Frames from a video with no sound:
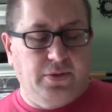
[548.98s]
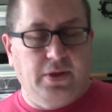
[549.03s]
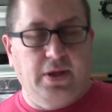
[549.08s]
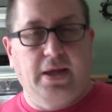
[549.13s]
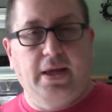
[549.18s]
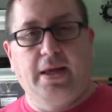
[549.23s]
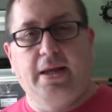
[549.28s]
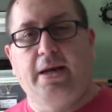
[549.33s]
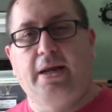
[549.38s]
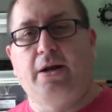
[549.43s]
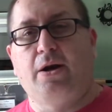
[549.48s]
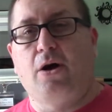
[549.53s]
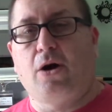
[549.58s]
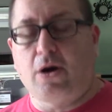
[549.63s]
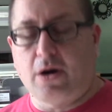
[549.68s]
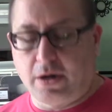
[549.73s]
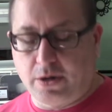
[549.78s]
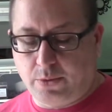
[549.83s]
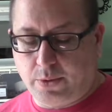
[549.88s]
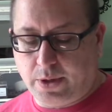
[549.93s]
And then
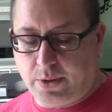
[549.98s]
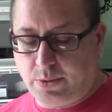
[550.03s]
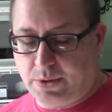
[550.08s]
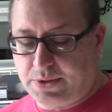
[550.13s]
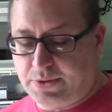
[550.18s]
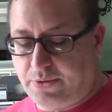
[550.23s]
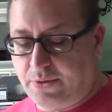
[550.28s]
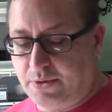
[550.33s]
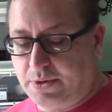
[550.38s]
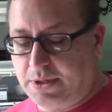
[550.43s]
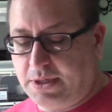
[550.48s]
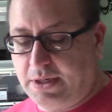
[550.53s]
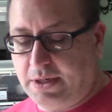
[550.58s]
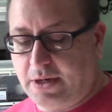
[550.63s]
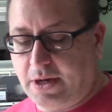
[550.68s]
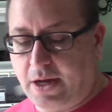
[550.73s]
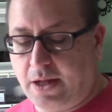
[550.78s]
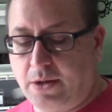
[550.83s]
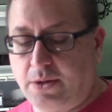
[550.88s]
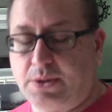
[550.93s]
hardware was
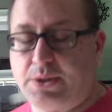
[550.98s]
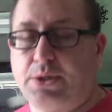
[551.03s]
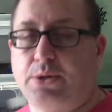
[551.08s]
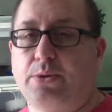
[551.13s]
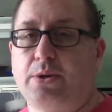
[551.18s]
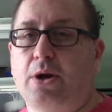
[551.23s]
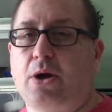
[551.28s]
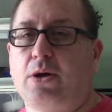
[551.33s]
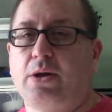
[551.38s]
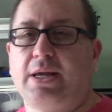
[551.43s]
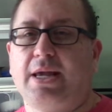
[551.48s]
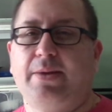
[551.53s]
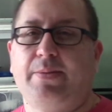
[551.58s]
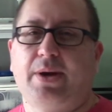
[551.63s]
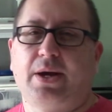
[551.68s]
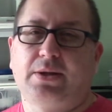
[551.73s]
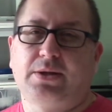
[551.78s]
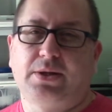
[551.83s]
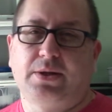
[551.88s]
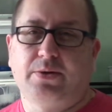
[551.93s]
$13. So it all came
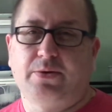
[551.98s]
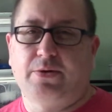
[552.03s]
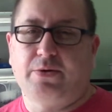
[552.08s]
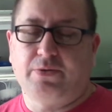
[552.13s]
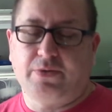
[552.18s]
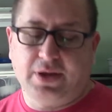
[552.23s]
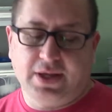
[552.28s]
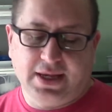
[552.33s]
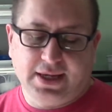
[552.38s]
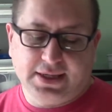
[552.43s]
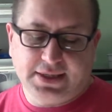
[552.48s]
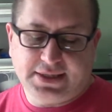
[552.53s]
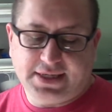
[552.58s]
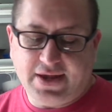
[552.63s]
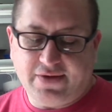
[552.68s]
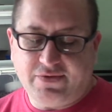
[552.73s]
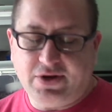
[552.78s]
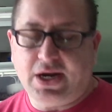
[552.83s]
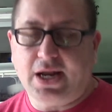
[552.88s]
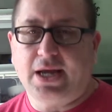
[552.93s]
out to
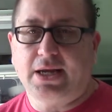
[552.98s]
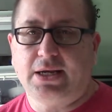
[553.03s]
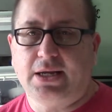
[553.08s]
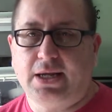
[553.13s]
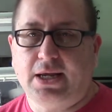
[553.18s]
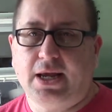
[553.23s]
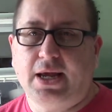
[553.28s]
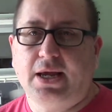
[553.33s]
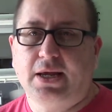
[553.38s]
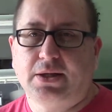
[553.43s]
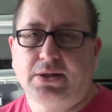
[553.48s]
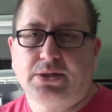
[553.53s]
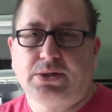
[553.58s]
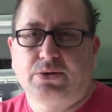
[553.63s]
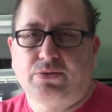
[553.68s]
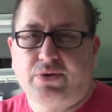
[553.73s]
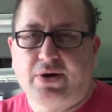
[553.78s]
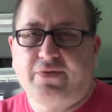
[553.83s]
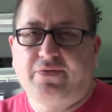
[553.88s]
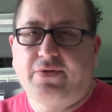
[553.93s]
$798, so
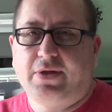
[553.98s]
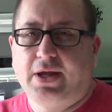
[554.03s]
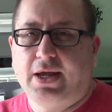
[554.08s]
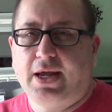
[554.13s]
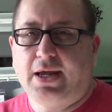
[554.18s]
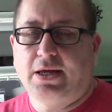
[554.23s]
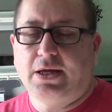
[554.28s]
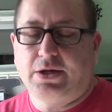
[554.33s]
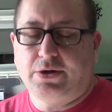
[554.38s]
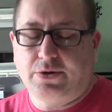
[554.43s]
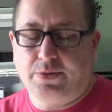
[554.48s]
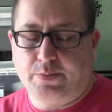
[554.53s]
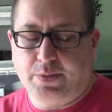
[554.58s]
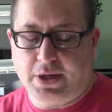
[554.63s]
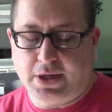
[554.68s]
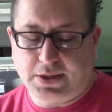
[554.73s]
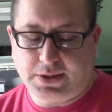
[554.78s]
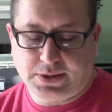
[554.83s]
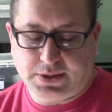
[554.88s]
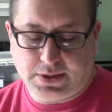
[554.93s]
roughly
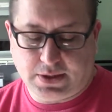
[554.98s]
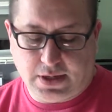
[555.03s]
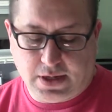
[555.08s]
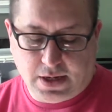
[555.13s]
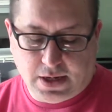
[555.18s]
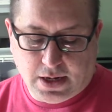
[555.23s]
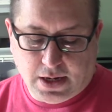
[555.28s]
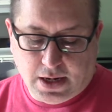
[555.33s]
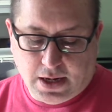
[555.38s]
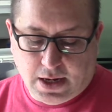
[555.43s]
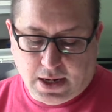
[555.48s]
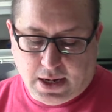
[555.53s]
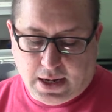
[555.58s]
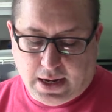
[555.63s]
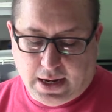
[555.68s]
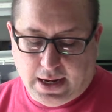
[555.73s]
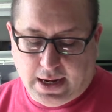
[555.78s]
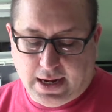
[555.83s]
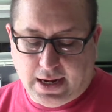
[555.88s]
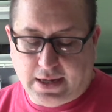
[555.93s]
$800.
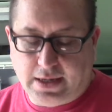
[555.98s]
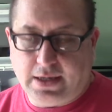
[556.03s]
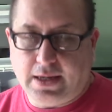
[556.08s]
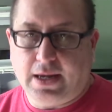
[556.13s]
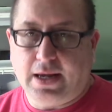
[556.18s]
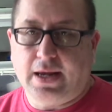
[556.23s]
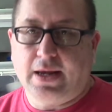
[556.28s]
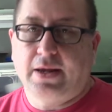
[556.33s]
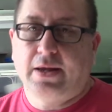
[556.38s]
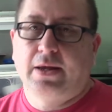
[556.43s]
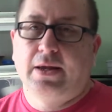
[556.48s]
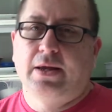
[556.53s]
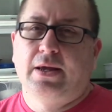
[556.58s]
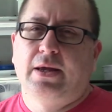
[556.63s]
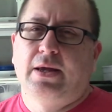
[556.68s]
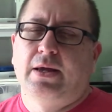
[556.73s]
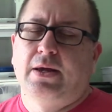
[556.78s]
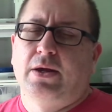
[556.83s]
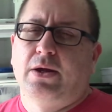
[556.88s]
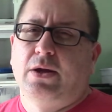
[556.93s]
And
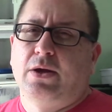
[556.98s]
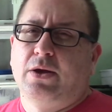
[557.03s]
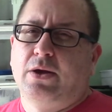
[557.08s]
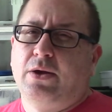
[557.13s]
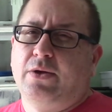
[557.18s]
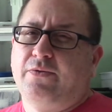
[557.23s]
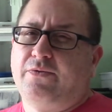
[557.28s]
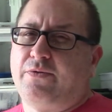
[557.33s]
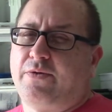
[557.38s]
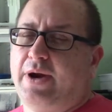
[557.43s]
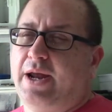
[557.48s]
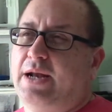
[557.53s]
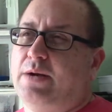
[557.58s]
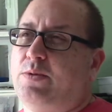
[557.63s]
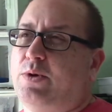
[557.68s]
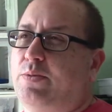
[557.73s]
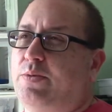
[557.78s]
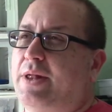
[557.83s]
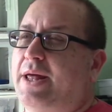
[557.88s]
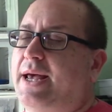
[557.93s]
for
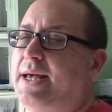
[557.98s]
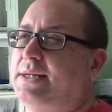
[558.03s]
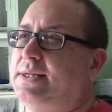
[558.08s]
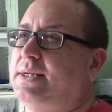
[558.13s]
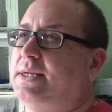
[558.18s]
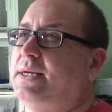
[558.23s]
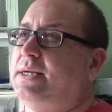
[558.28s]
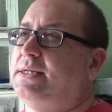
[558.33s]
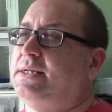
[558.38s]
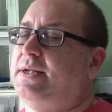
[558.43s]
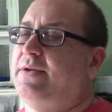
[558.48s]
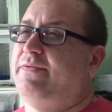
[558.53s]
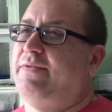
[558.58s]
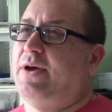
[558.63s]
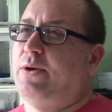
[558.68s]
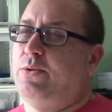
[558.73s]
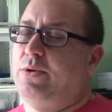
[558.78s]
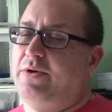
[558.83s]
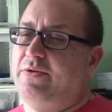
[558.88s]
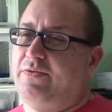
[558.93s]
Animal Plastics, if
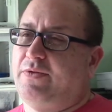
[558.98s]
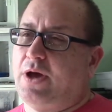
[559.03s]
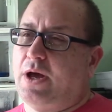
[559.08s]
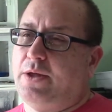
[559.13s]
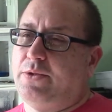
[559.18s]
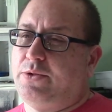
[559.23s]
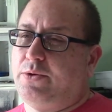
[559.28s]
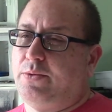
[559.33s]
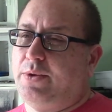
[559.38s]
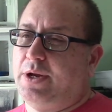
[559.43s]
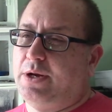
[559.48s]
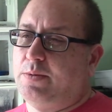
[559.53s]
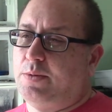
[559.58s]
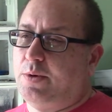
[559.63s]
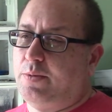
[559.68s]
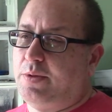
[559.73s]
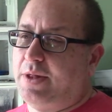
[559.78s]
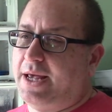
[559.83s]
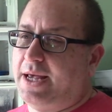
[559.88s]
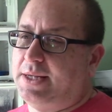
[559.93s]
I would have gone through
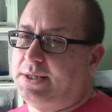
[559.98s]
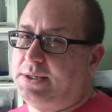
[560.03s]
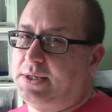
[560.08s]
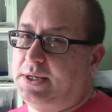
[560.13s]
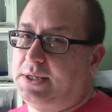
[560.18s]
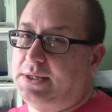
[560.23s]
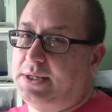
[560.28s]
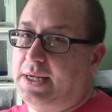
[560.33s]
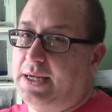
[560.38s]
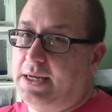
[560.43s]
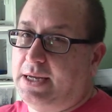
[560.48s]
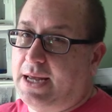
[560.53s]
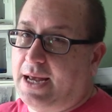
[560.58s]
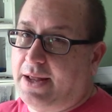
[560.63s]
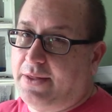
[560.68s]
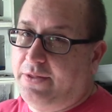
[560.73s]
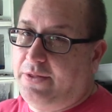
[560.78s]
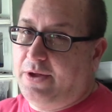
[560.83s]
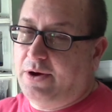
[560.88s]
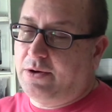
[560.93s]
Animal Plastics and
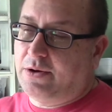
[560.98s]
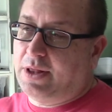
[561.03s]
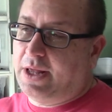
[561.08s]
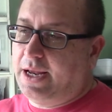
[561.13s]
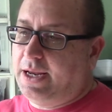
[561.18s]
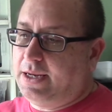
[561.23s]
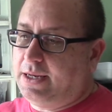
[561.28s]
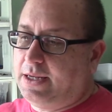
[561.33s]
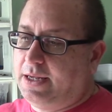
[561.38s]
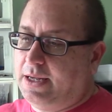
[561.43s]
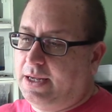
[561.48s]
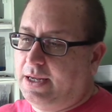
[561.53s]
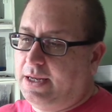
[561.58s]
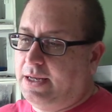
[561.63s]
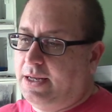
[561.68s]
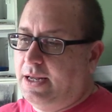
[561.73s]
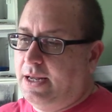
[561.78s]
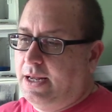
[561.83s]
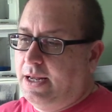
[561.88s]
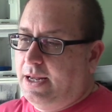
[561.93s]
got their light kit
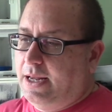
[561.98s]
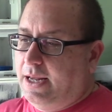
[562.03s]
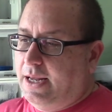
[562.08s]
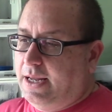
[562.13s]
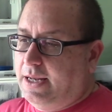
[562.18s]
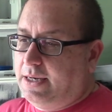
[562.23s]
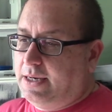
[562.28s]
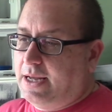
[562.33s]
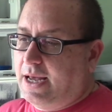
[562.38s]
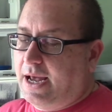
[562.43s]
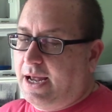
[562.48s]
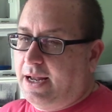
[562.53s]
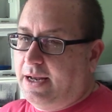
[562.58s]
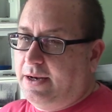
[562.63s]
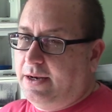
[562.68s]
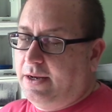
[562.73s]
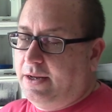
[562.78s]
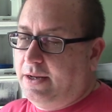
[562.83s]
and got